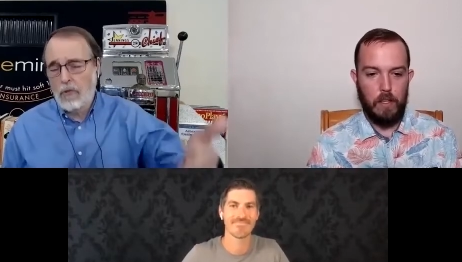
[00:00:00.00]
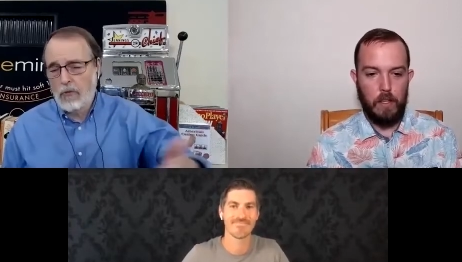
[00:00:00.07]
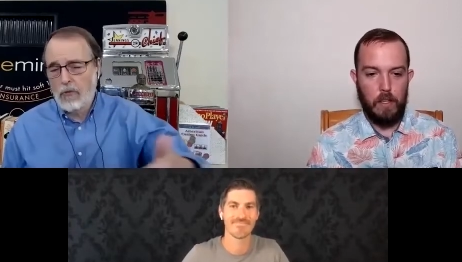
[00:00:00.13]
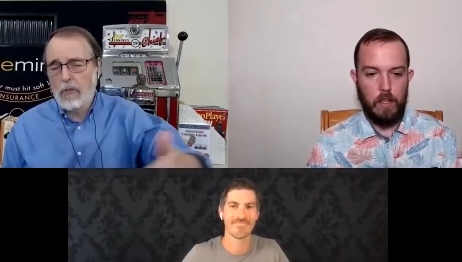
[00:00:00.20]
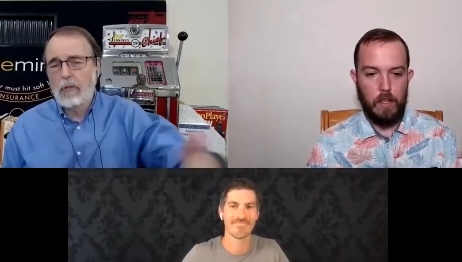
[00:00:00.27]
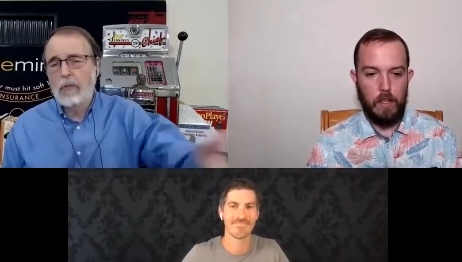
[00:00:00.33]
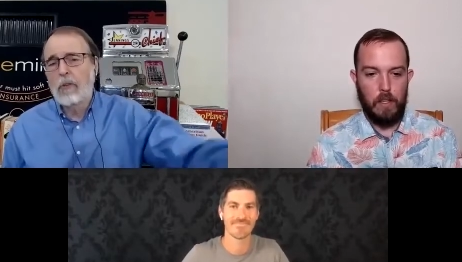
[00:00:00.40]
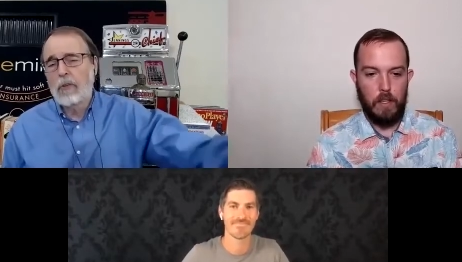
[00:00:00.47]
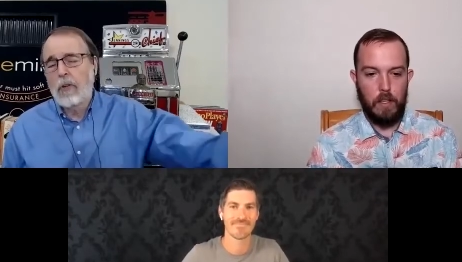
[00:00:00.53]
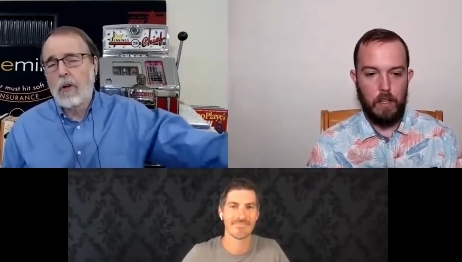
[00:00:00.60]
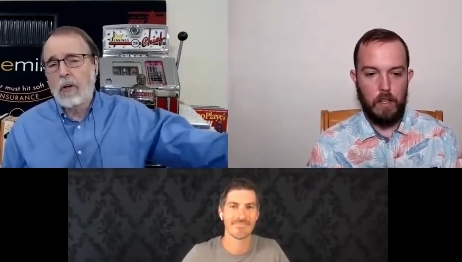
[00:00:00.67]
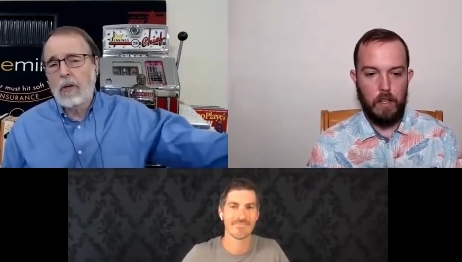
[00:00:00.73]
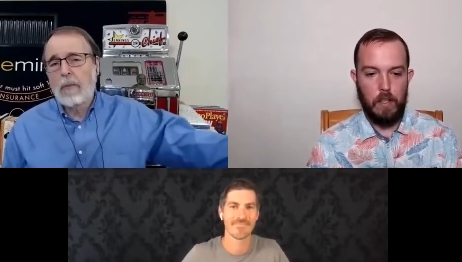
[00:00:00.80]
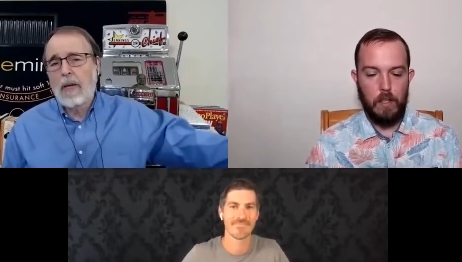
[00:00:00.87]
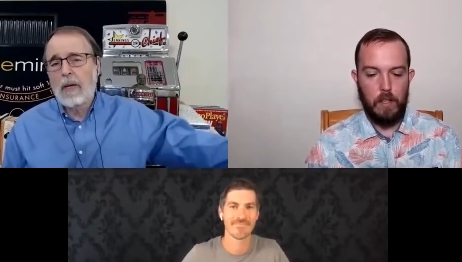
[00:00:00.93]
Speaker 1: t- you're
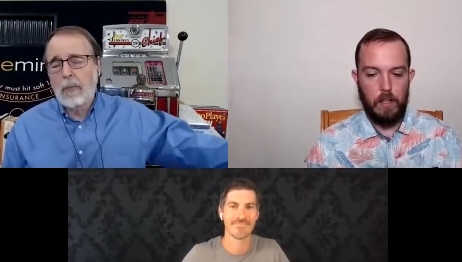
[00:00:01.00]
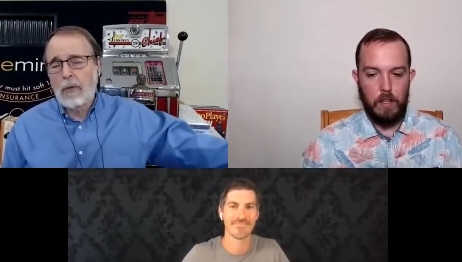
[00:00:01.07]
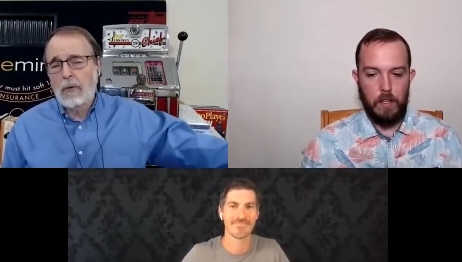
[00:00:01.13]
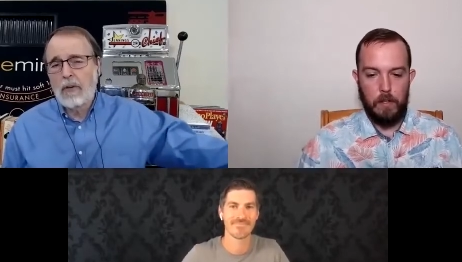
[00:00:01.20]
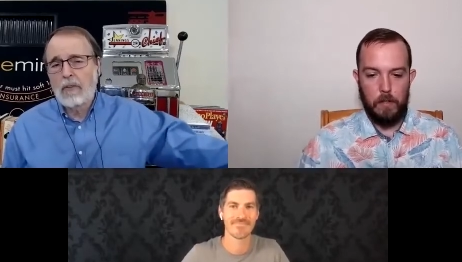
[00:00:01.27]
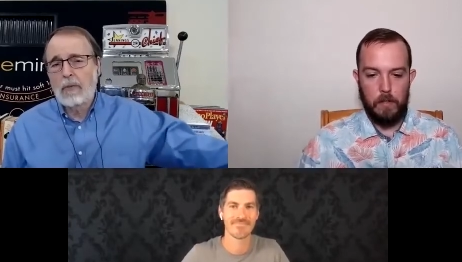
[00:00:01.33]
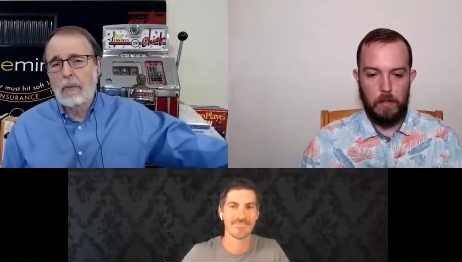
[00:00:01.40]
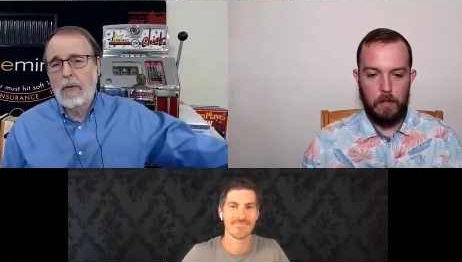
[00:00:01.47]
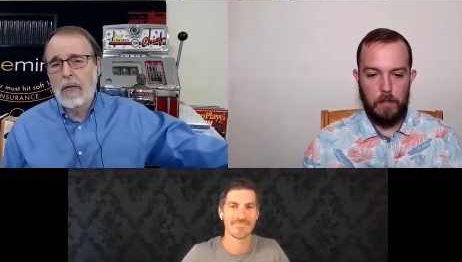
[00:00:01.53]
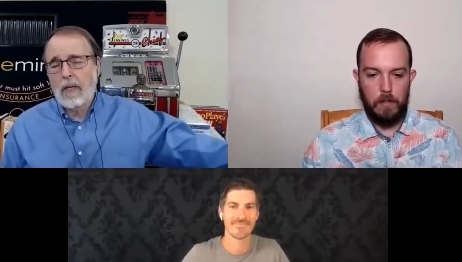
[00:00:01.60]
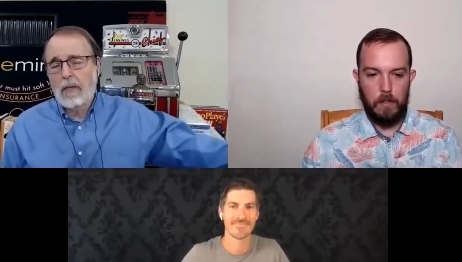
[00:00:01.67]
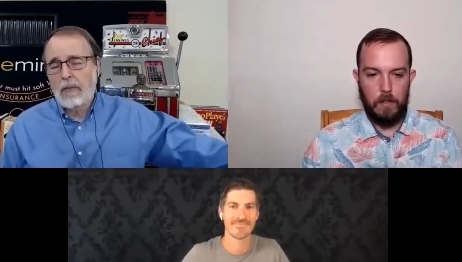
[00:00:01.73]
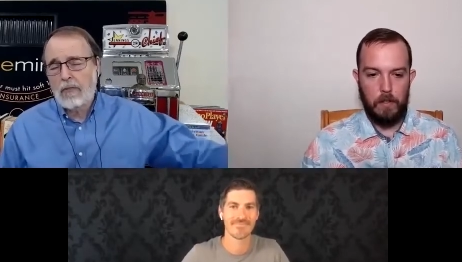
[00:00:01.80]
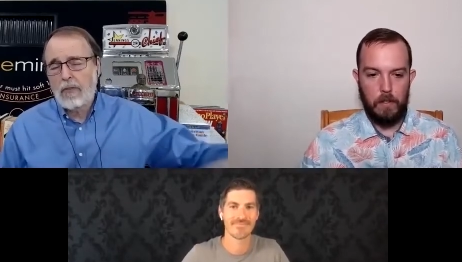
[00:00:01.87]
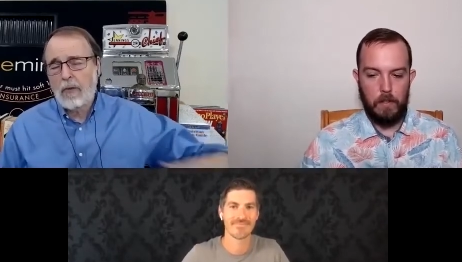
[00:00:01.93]
talking about a progressive betting
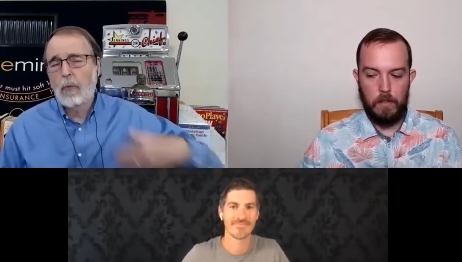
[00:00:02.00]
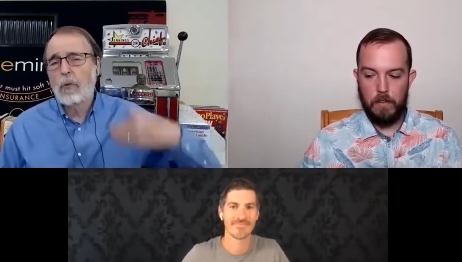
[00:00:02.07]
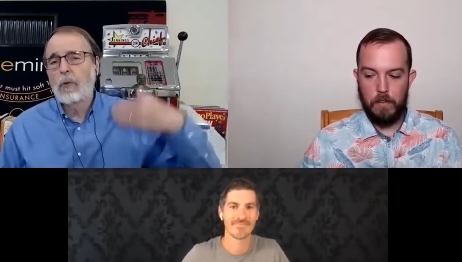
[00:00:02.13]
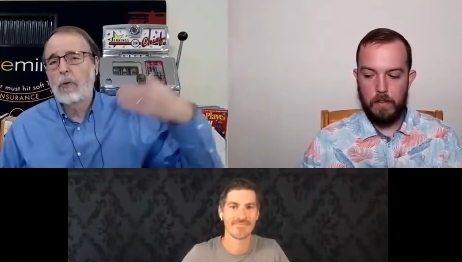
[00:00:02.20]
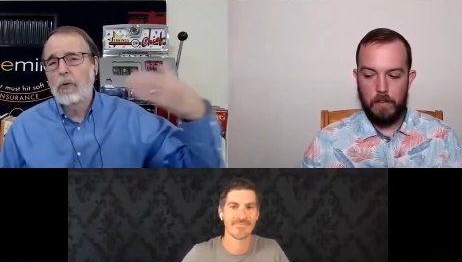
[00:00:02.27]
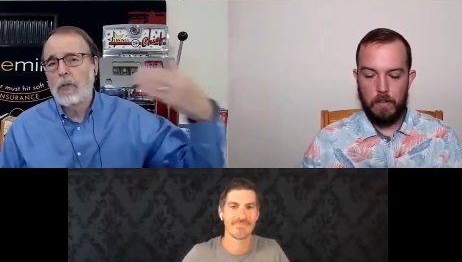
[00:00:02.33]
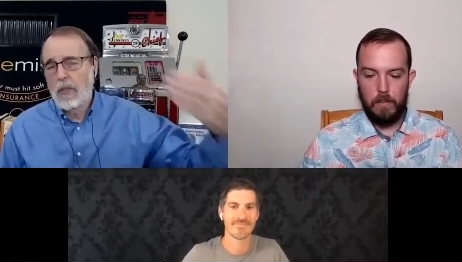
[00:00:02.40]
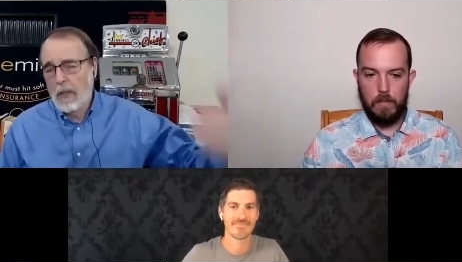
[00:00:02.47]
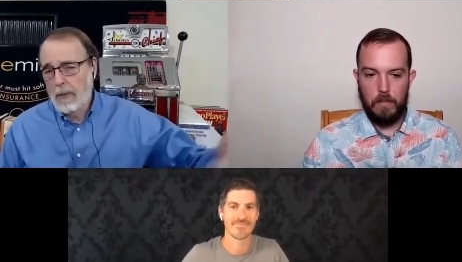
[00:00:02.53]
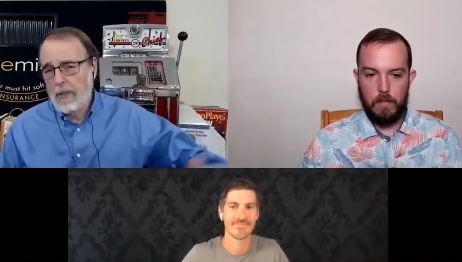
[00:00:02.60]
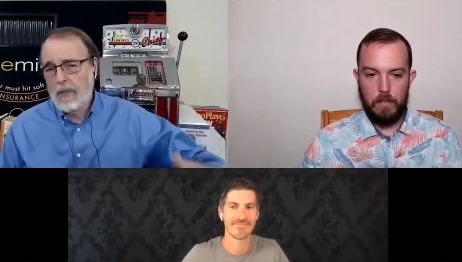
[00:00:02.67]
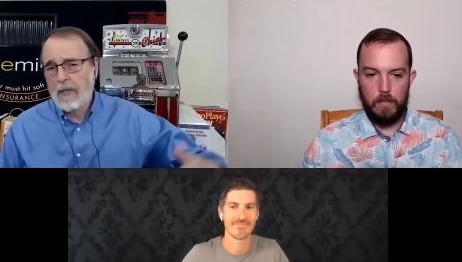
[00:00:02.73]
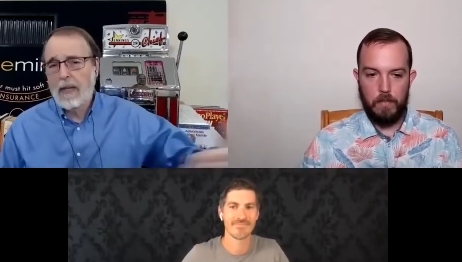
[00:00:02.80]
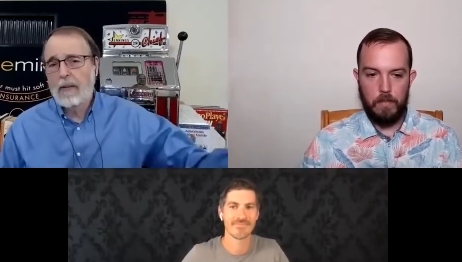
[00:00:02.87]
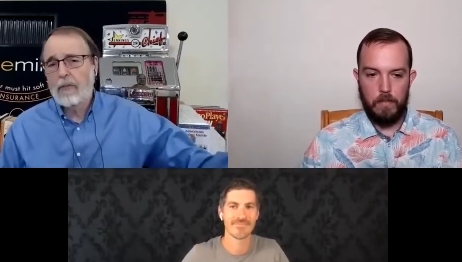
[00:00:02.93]
system where you're
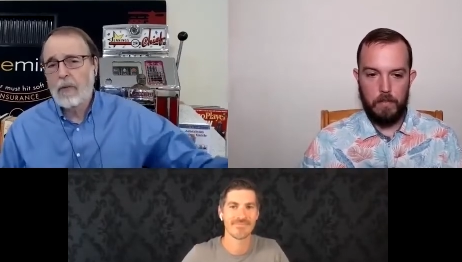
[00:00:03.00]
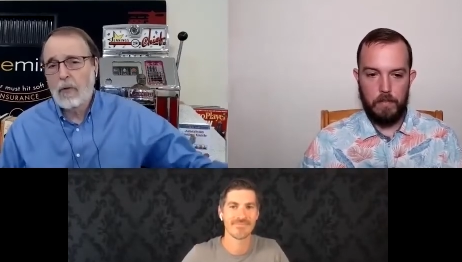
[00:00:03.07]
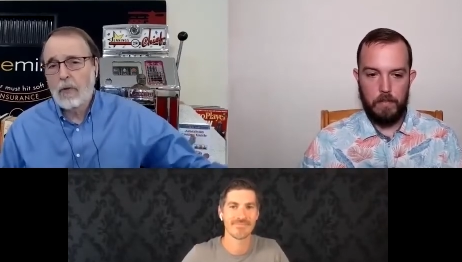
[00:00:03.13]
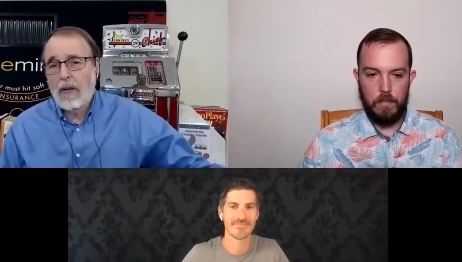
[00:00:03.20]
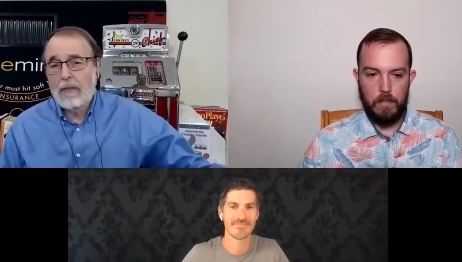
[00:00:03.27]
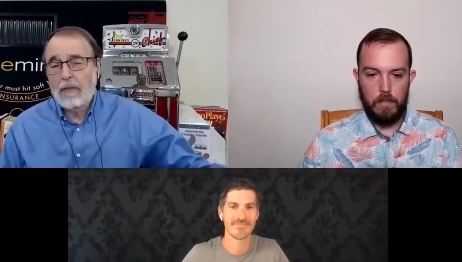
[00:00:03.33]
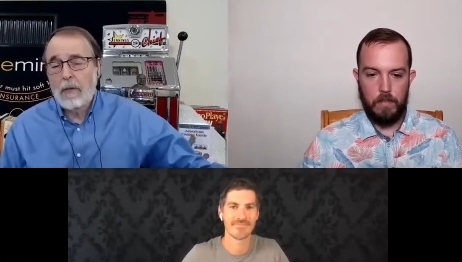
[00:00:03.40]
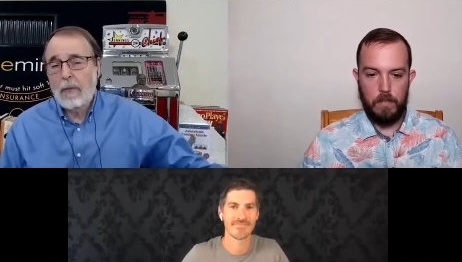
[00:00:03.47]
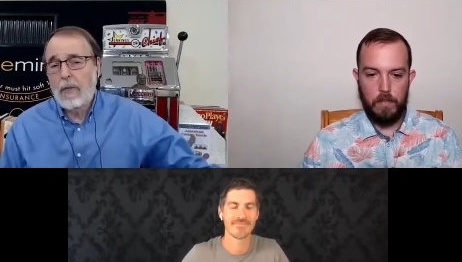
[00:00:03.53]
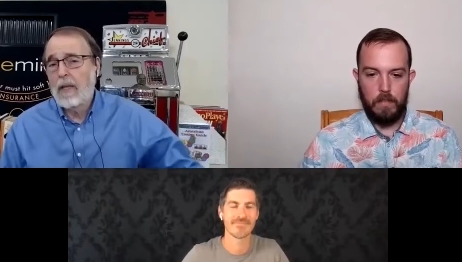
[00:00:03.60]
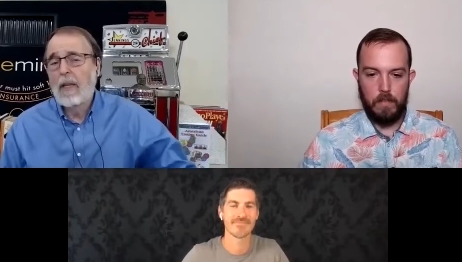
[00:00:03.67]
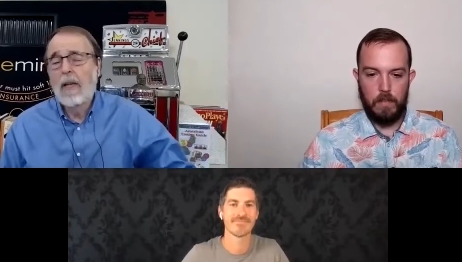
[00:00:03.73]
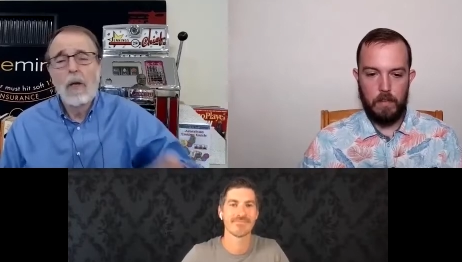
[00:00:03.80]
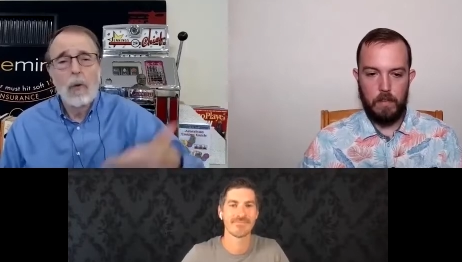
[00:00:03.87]
doubling after every bet.